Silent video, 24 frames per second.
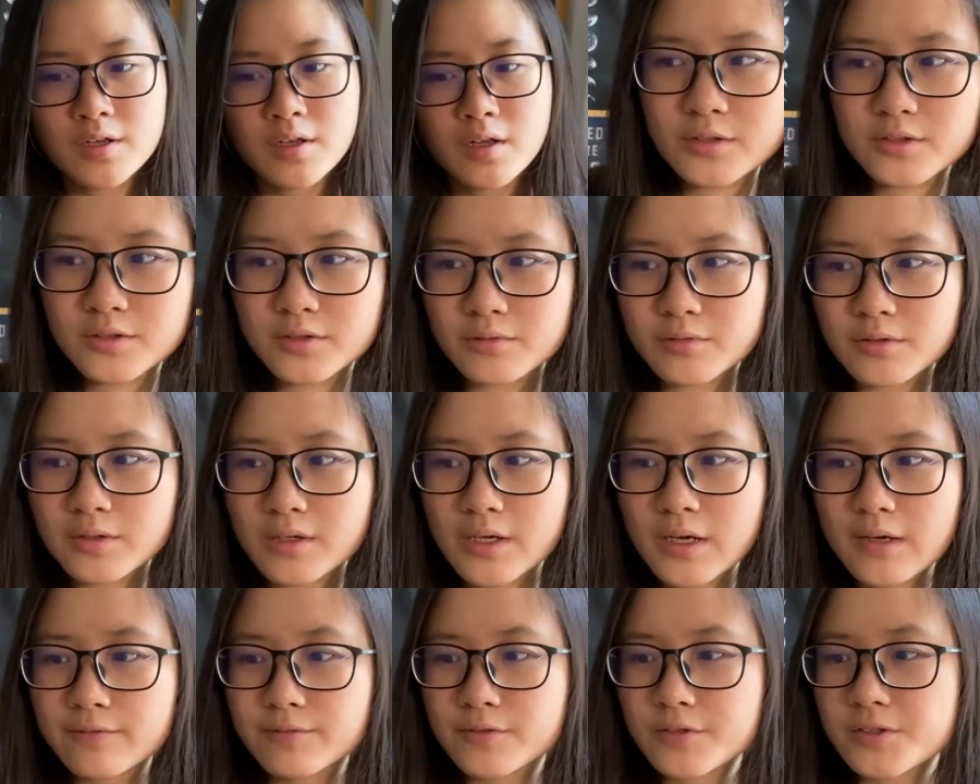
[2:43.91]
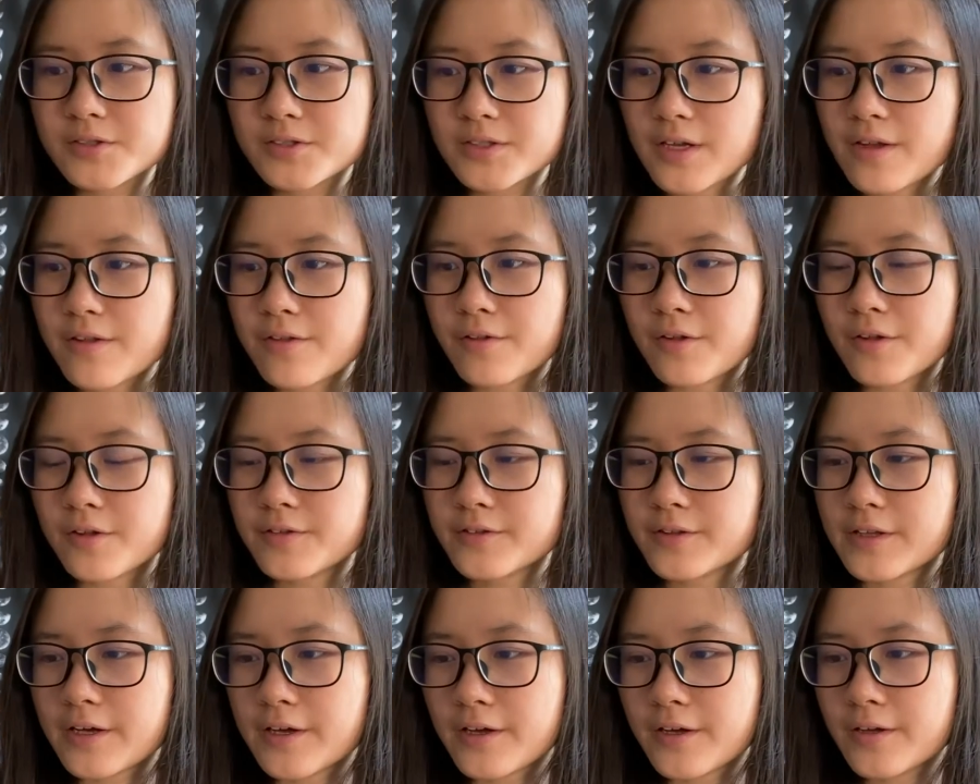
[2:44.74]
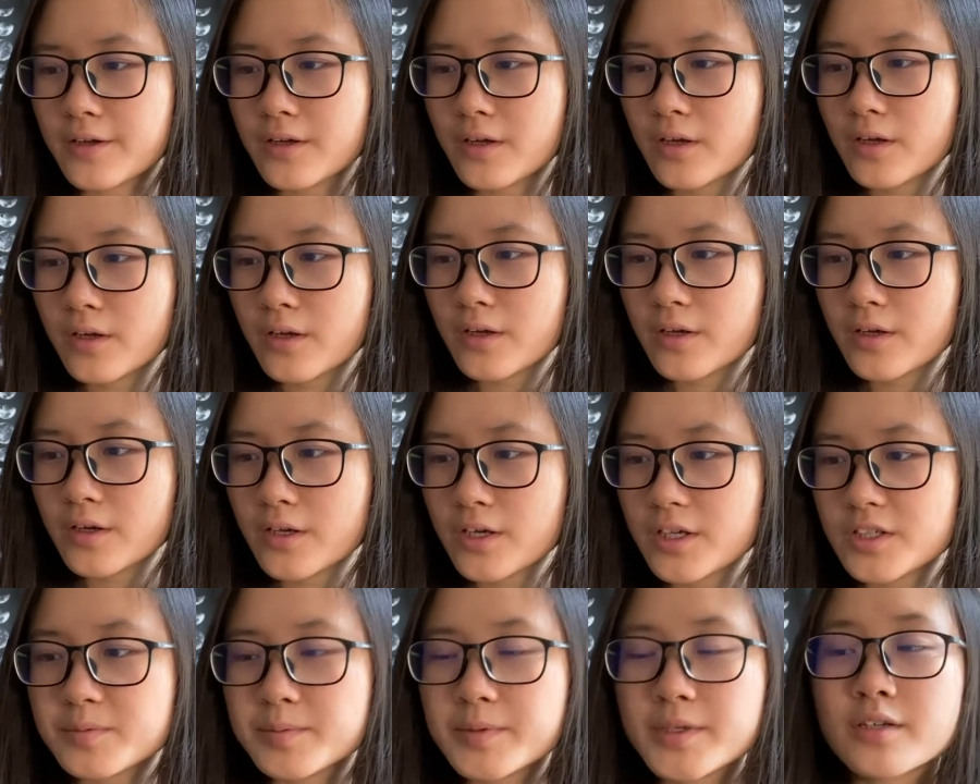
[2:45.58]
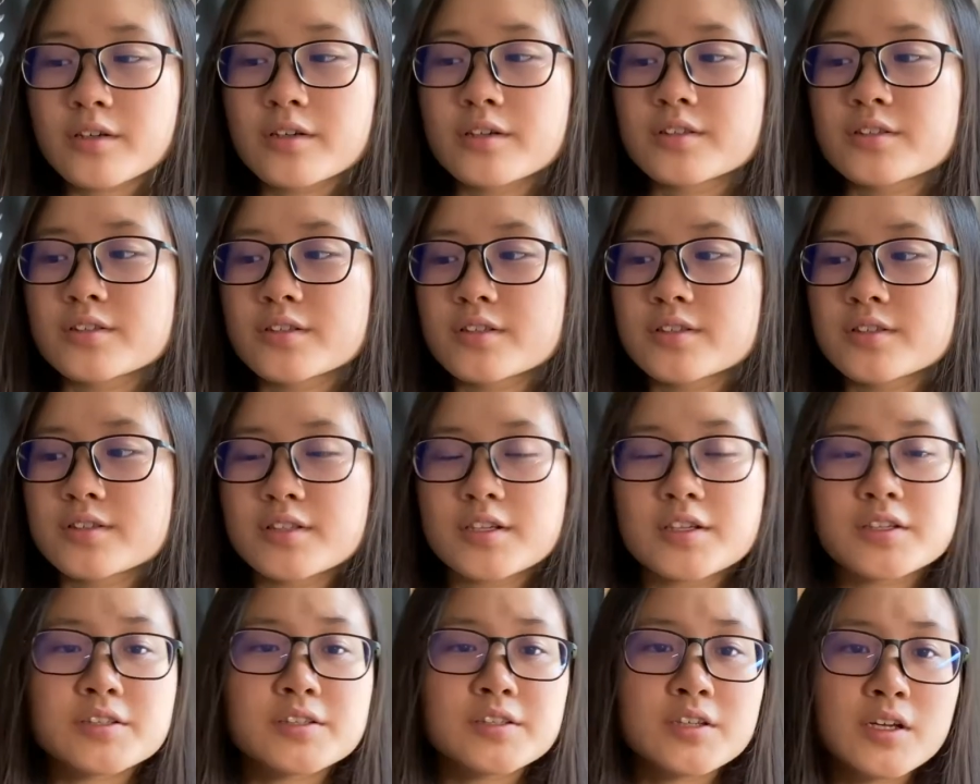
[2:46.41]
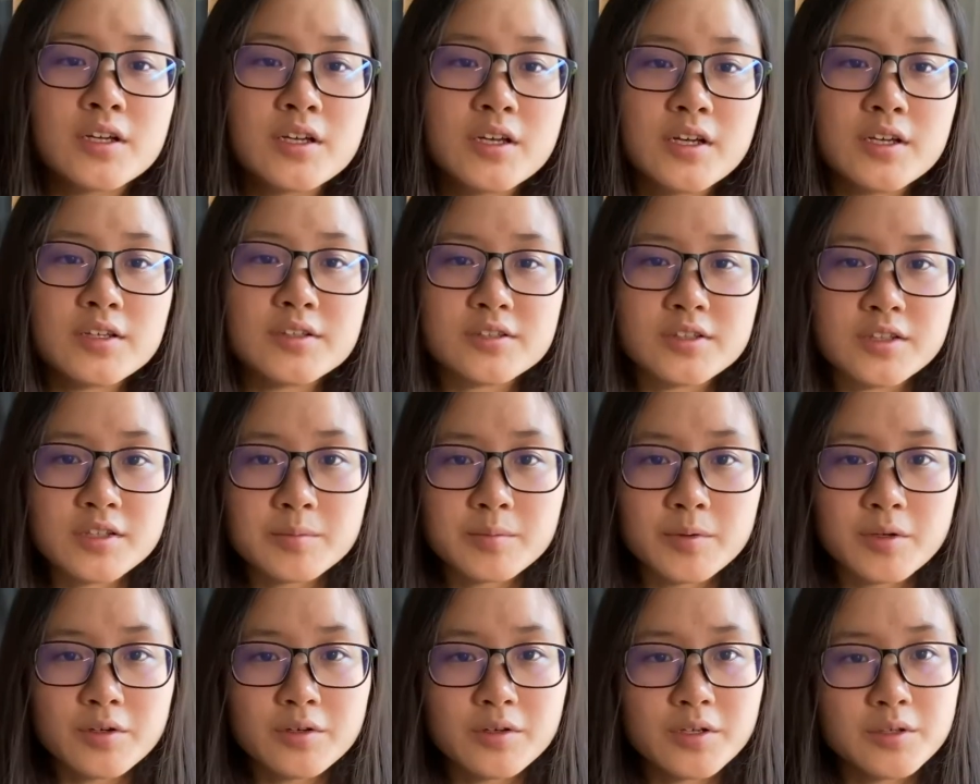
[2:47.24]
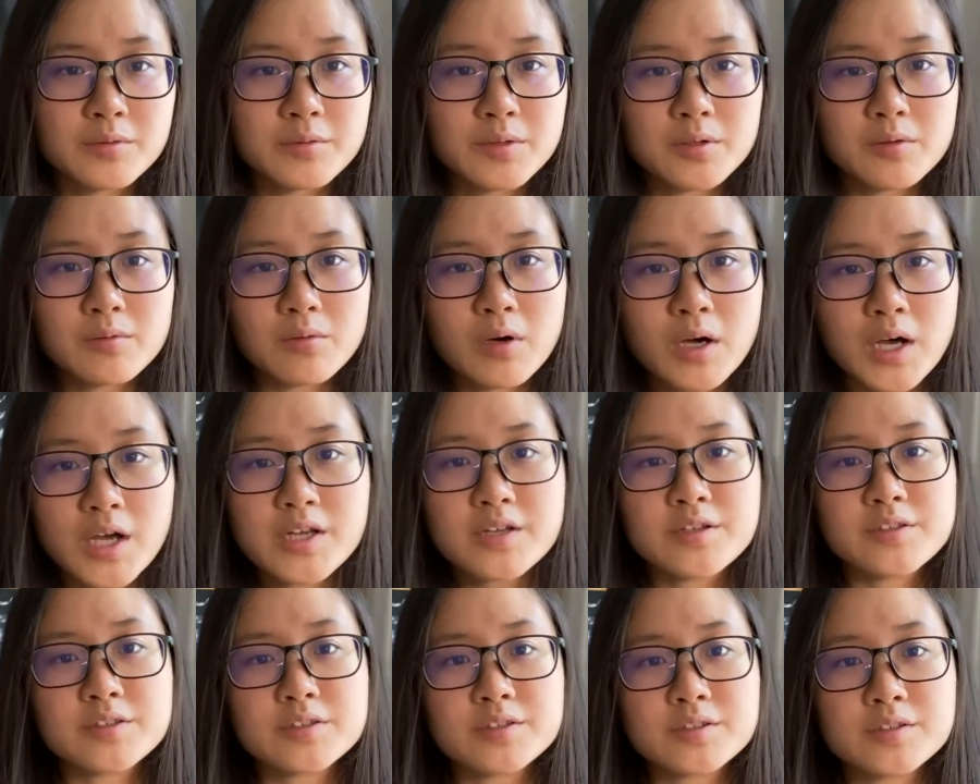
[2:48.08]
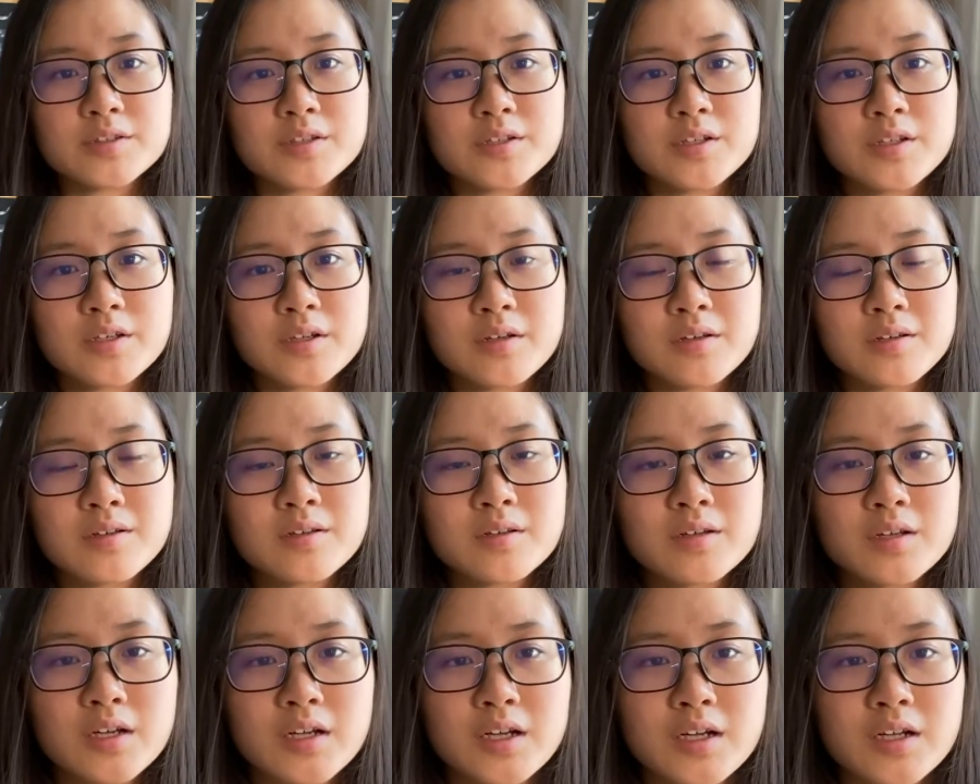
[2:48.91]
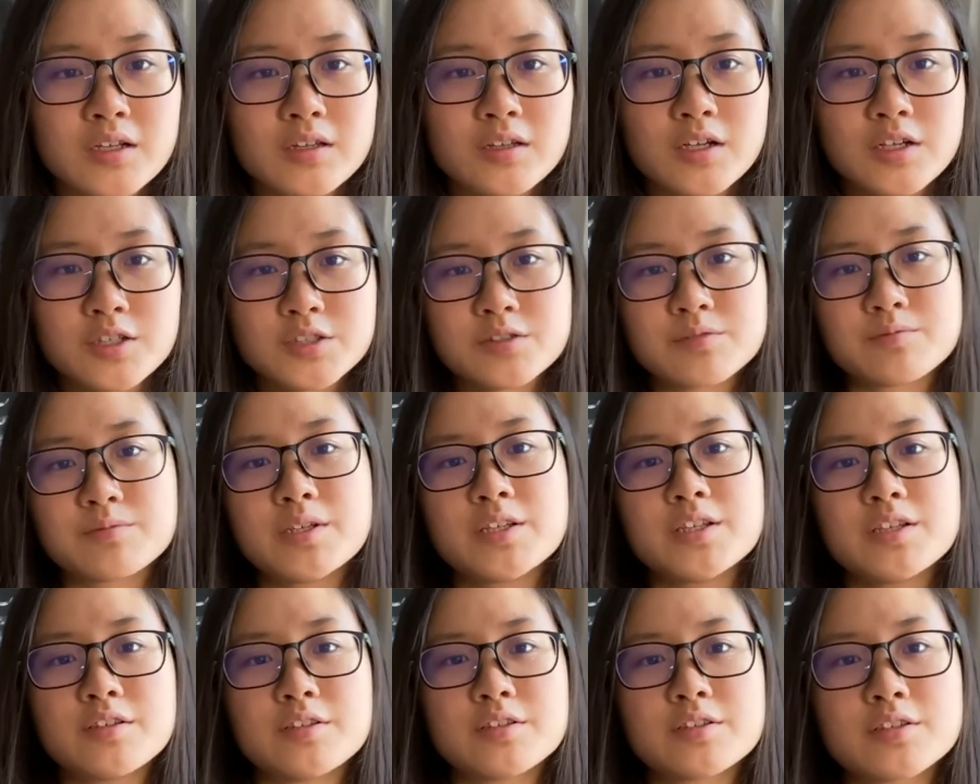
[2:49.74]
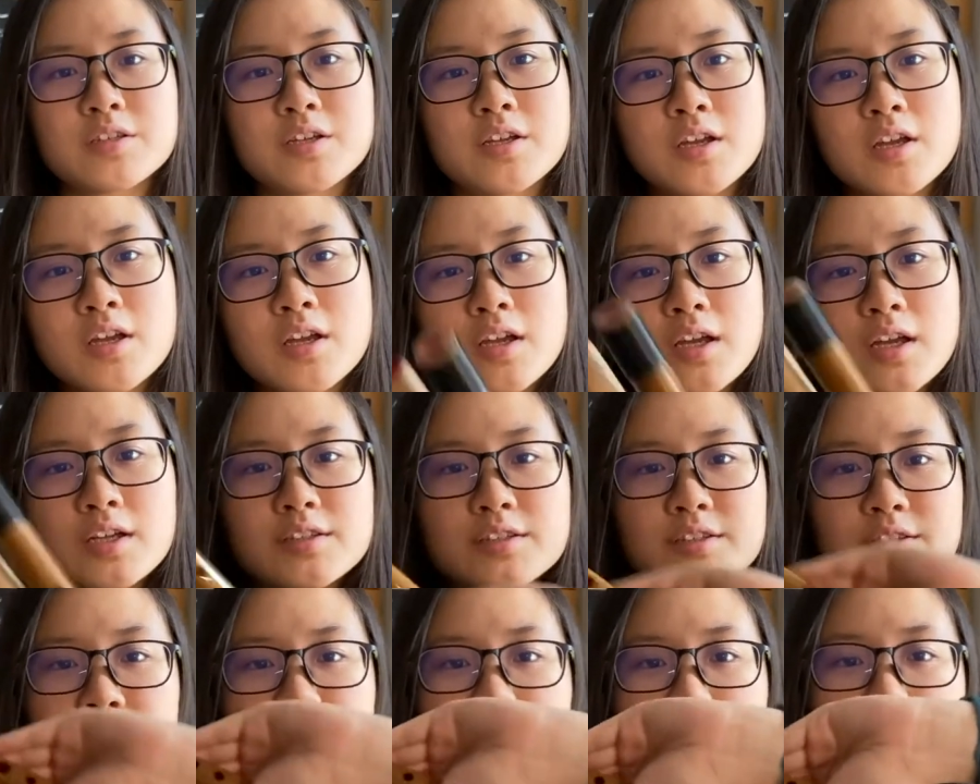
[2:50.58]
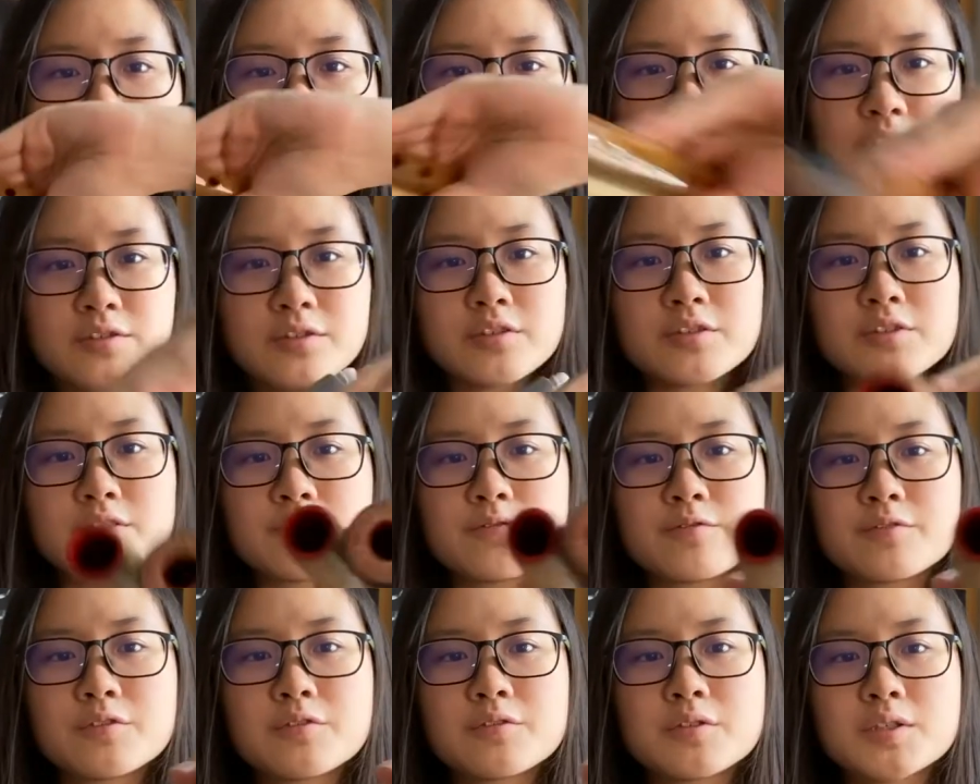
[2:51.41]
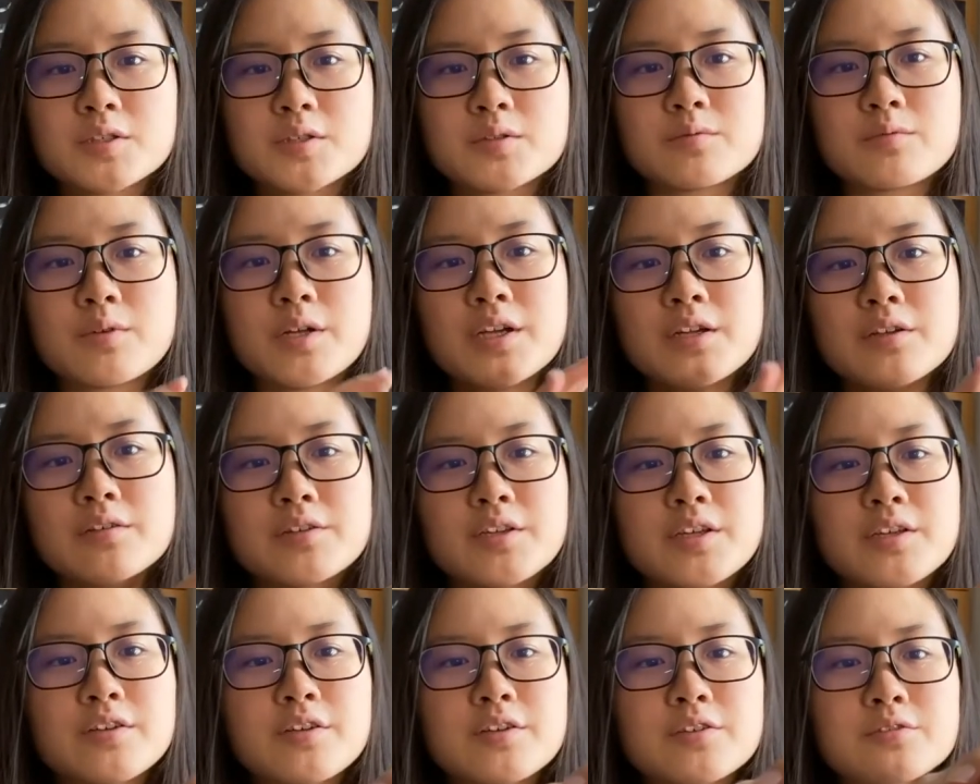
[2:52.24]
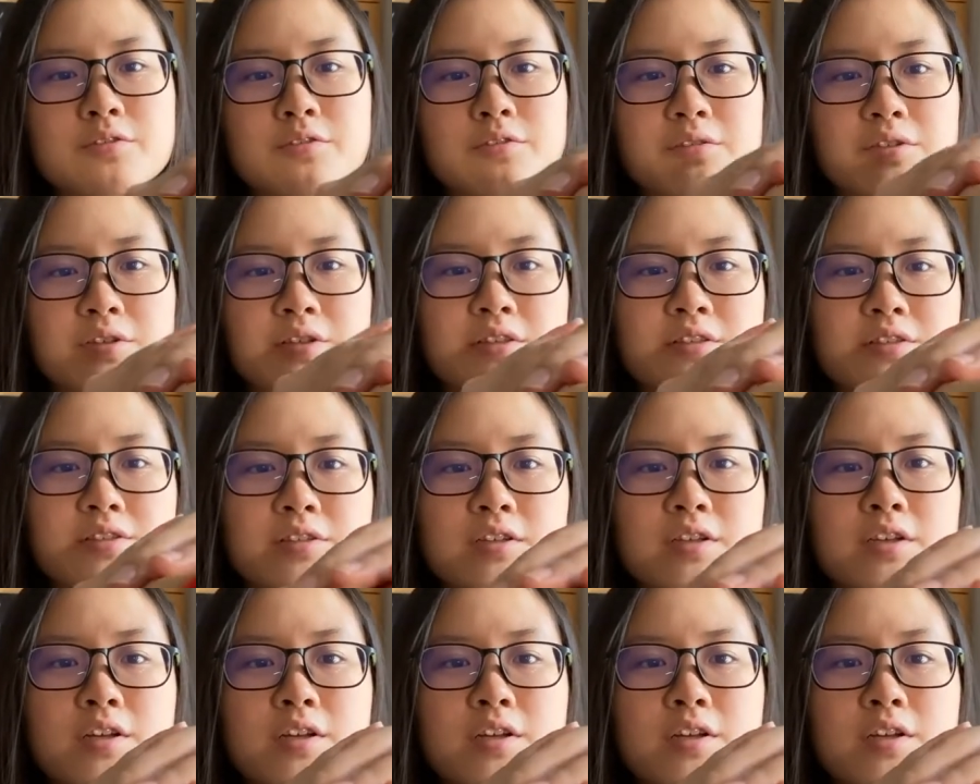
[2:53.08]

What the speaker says: So at first I thought that it's because 6 is deeper, it requires a larger radius, until I turned the fluid around and I thought this.